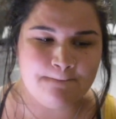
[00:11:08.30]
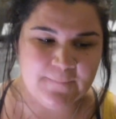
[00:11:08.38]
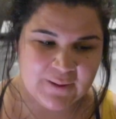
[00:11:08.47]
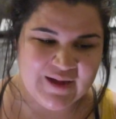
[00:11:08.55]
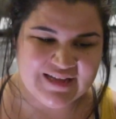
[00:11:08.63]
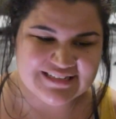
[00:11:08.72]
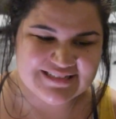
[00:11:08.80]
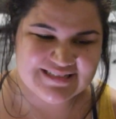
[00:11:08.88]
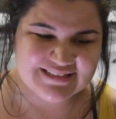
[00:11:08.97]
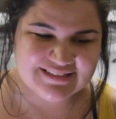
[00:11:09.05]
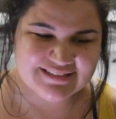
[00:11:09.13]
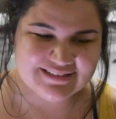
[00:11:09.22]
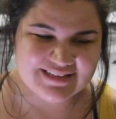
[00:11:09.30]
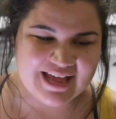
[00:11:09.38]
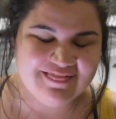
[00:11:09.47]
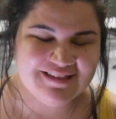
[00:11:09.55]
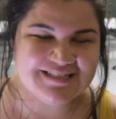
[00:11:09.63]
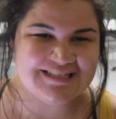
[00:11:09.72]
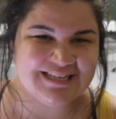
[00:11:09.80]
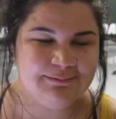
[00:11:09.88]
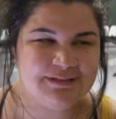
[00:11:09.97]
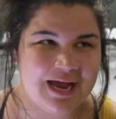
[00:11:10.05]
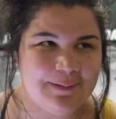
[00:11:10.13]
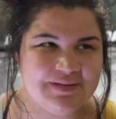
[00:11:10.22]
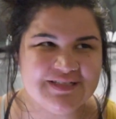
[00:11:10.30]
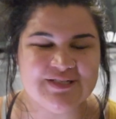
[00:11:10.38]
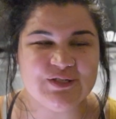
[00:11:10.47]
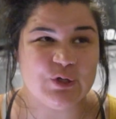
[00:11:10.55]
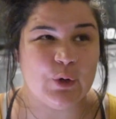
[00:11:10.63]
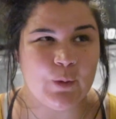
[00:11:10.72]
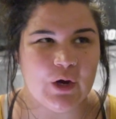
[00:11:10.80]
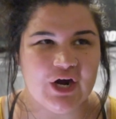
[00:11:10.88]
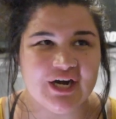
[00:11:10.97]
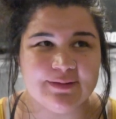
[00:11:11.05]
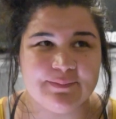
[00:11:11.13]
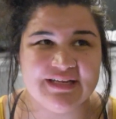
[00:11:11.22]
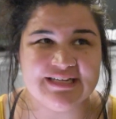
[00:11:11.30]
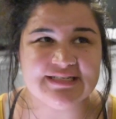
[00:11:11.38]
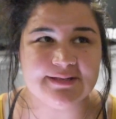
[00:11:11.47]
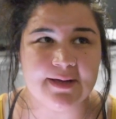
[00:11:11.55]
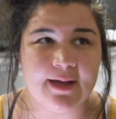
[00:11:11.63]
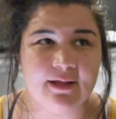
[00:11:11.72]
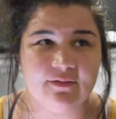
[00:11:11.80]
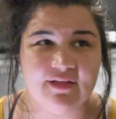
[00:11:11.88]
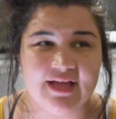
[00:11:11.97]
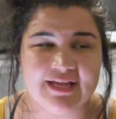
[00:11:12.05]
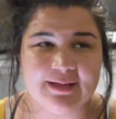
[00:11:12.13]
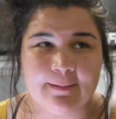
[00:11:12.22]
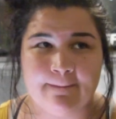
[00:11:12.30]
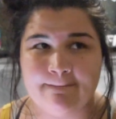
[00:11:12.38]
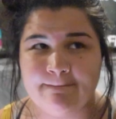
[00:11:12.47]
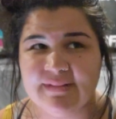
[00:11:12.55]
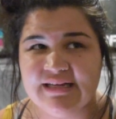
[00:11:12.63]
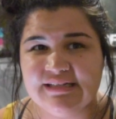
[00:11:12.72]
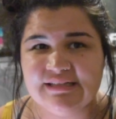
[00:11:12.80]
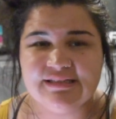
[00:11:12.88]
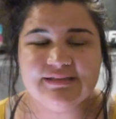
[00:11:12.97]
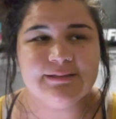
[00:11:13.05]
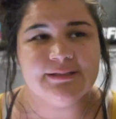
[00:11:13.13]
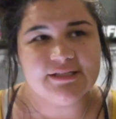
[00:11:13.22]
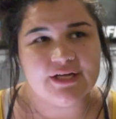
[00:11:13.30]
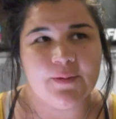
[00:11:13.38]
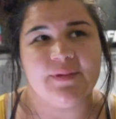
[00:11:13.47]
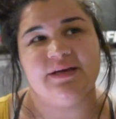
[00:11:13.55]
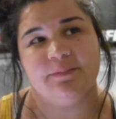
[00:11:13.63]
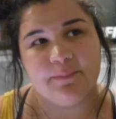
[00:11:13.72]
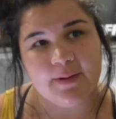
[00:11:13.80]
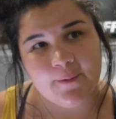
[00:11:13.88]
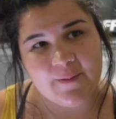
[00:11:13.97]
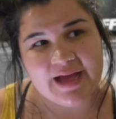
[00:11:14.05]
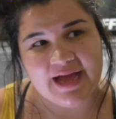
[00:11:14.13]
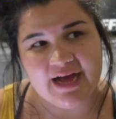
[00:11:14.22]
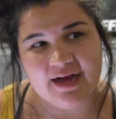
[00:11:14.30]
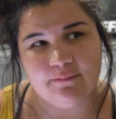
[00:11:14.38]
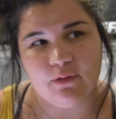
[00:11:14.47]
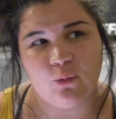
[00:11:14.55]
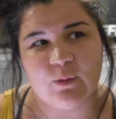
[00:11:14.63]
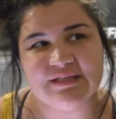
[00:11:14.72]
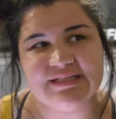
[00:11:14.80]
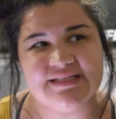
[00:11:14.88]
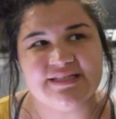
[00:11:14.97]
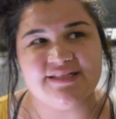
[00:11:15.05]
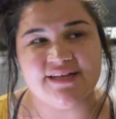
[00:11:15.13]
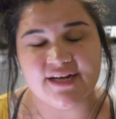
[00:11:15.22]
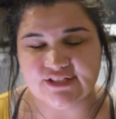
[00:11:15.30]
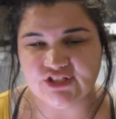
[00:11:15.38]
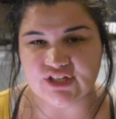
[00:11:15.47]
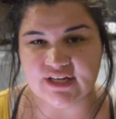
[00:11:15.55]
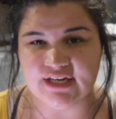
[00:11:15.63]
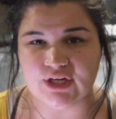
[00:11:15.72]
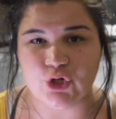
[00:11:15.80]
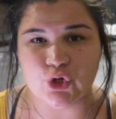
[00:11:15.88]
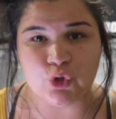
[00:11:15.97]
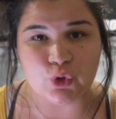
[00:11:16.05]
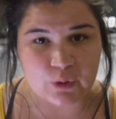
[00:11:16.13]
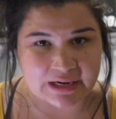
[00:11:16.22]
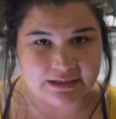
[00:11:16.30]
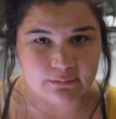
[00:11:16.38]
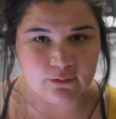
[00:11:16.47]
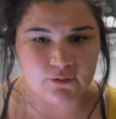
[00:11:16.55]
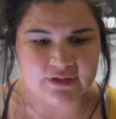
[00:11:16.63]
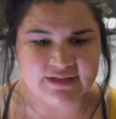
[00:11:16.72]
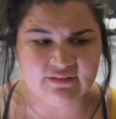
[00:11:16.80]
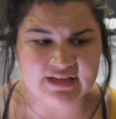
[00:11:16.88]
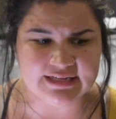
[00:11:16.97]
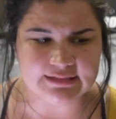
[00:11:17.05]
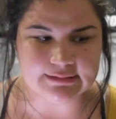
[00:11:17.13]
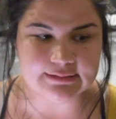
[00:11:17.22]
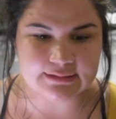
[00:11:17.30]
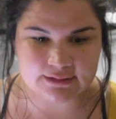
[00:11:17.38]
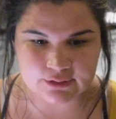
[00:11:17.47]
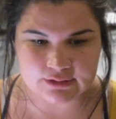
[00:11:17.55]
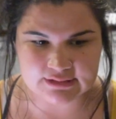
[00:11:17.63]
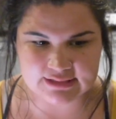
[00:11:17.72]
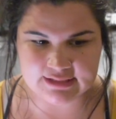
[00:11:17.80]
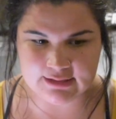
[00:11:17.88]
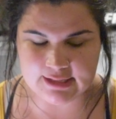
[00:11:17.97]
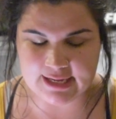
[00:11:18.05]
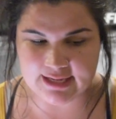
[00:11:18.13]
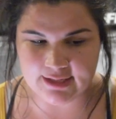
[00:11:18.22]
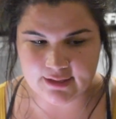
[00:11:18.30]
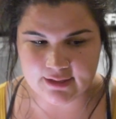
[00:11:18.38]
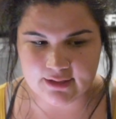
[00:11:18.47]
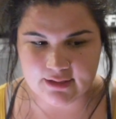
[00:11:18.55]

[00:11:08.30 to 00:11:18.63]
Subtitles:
But at the same time, it's so hard because like going to Moab was such an incredible and like literally like